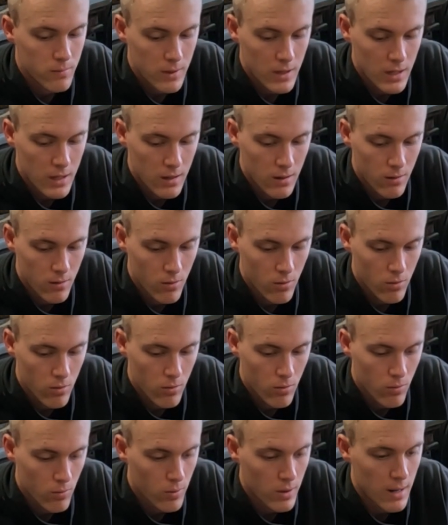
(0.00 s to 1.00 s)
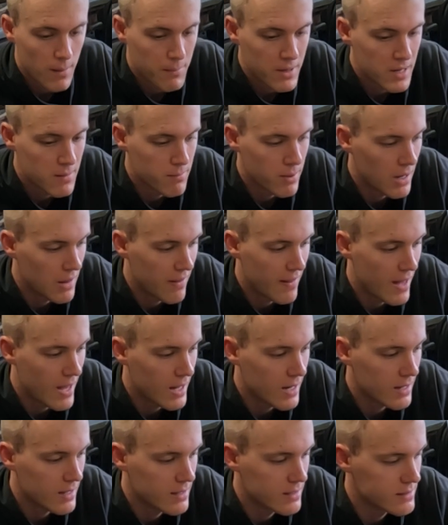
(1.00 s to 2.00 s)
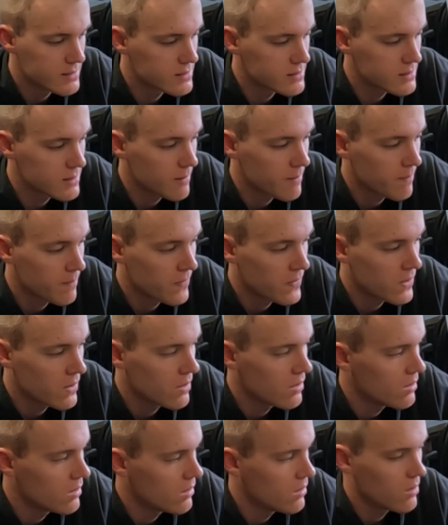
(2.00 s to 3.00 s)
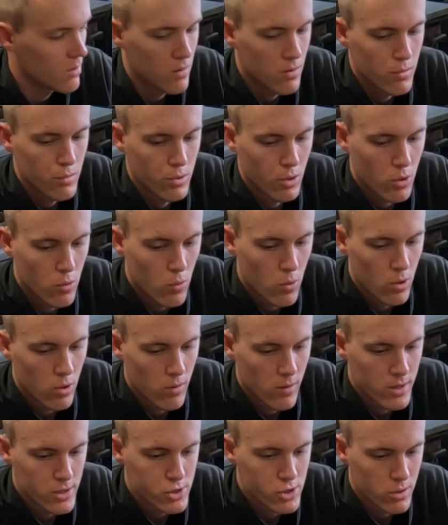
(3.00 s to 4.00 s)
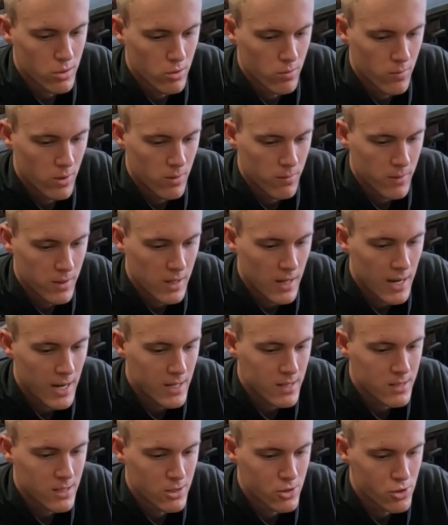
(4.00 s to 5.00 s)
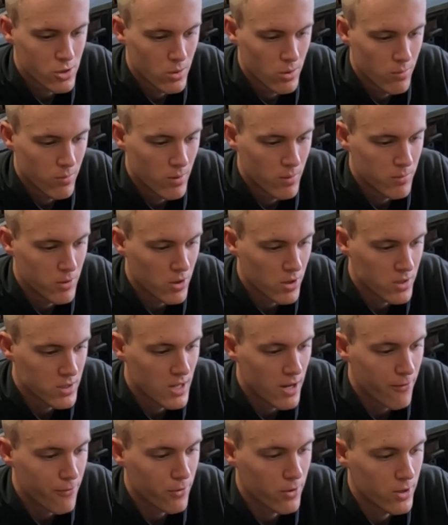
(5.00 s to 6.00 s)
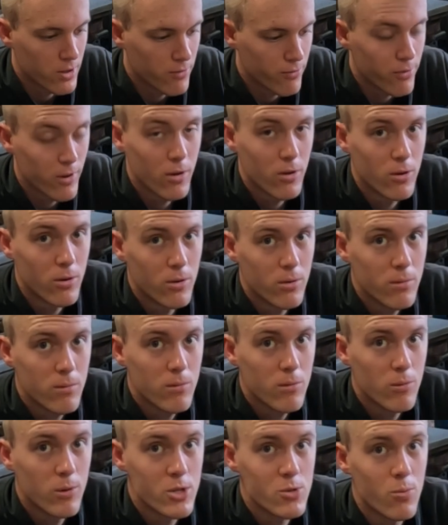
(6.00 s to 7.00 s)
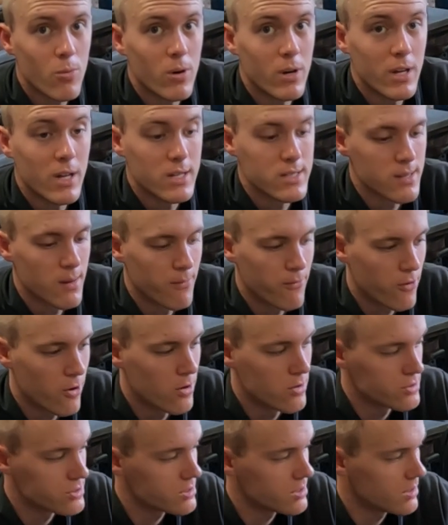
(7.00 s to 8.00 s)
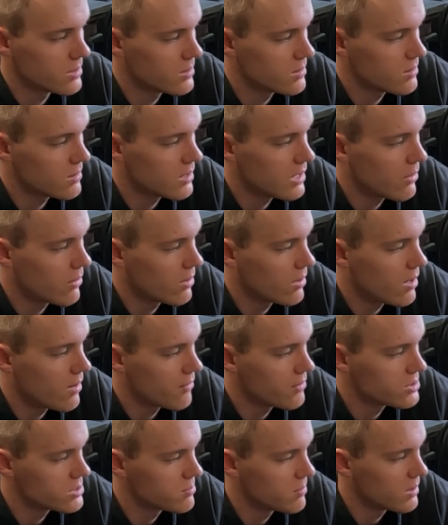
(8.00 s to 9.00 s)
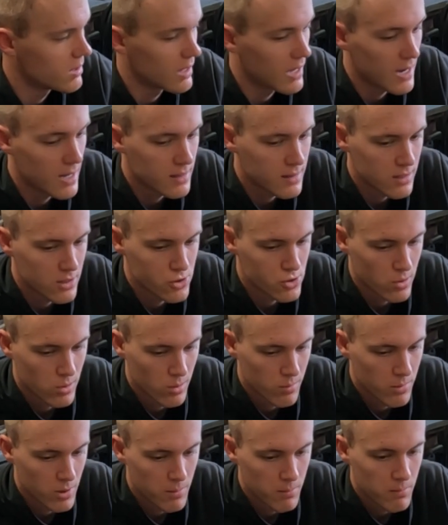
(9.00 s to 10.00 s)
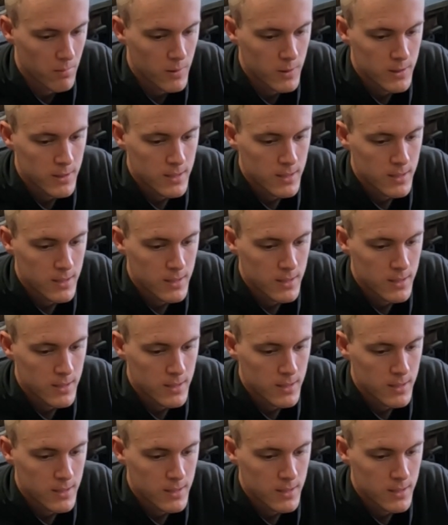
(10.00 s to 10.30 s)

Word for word: And what I mean by that is the quarter inch aluminum and the eighth inch aluminum, you can definitely feel which one heats up first. And that would obviously be the eighth inch aluminum.